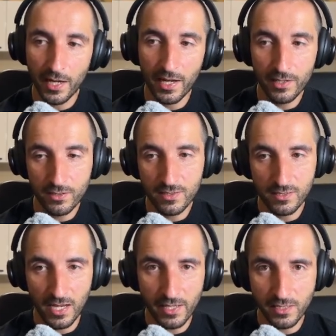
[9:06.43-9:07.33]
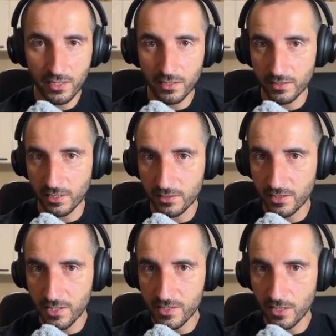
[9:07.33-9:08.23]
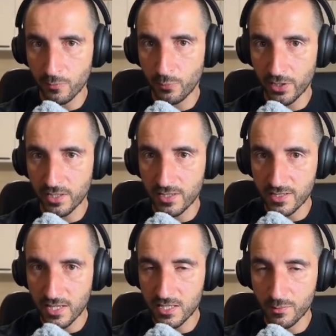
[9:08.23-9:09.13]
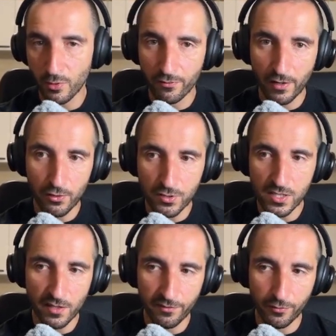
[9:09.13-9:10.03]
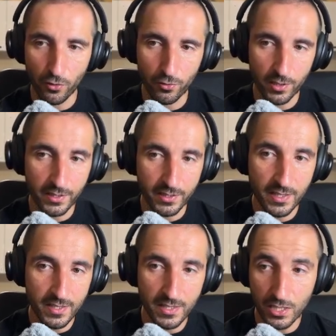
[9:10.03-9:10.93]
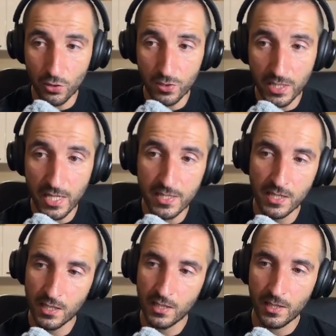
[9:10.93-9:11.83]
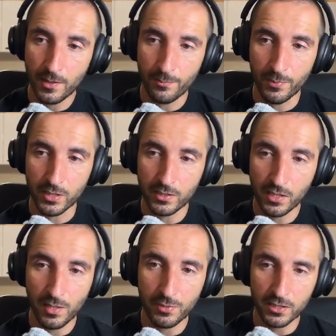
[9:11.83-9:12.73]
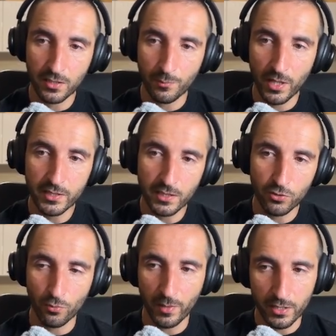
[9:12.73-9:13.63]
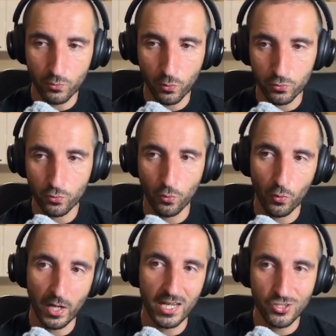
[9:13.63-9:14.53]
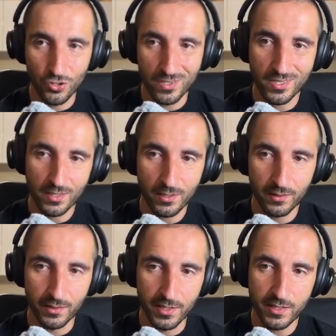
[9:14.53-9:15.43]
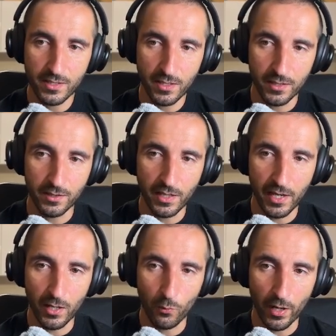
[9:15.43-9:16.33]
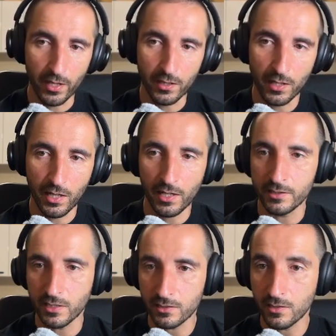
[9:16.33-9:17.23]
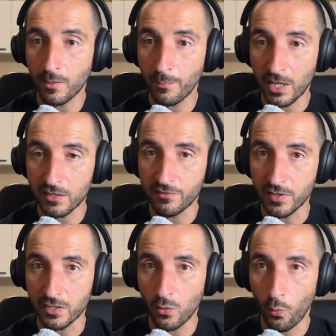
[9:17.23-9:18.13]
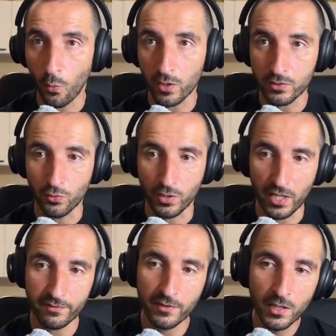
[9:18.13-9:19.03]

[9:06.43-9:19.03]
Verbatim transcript: I think that these are pretty sensible values for this use case, but keep that in mind that you might want to adjust this in any way uh, that might fit what you have.